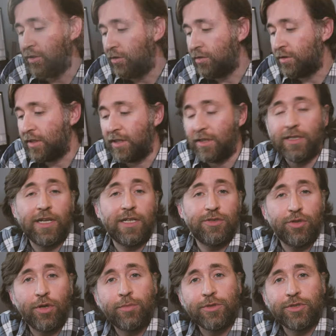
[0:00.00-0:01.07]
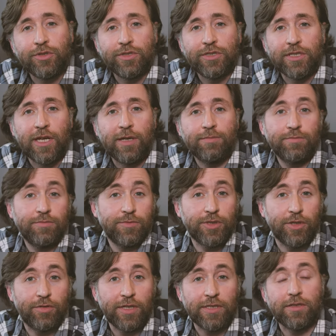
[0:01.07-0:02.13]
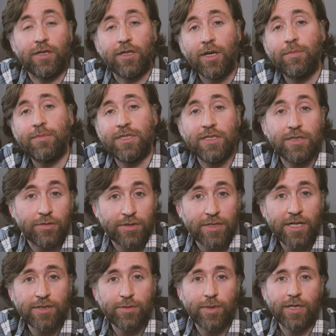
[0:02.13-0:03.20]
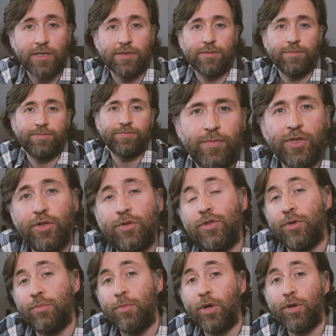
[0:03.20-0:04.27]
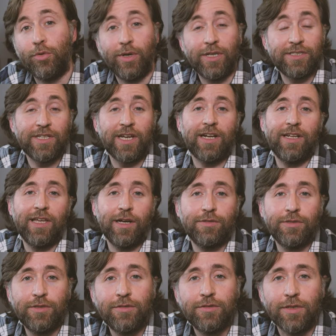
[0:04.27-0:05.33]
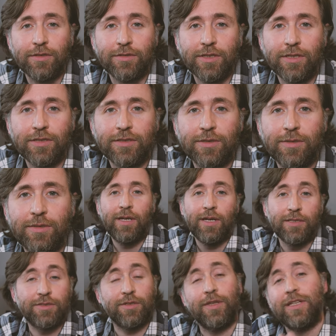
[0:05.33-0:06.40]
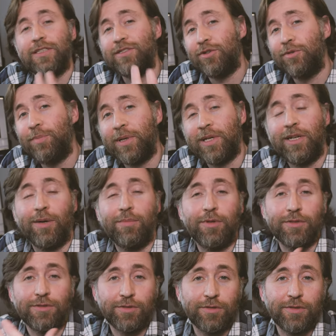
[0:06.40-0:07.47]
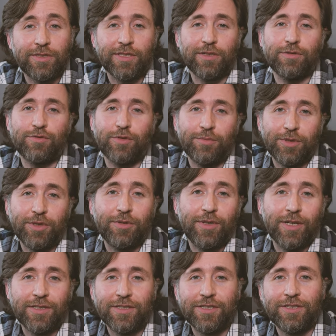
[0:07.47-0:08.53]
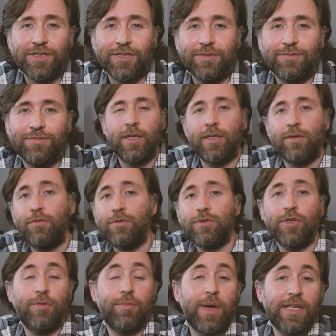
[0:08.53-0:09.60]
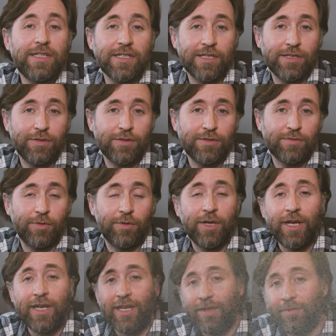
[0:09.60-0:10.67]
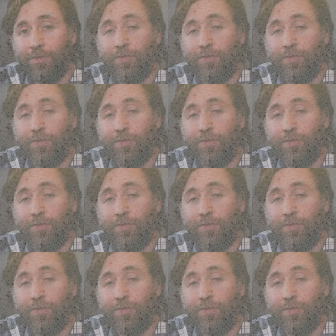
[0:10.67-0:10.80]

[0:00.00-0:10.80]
using their geometry set, so things like compasses or set squares. You can model exactly how to use those things, and so they're still picking up those good skills from you, their teacher. They're also amazingly useful if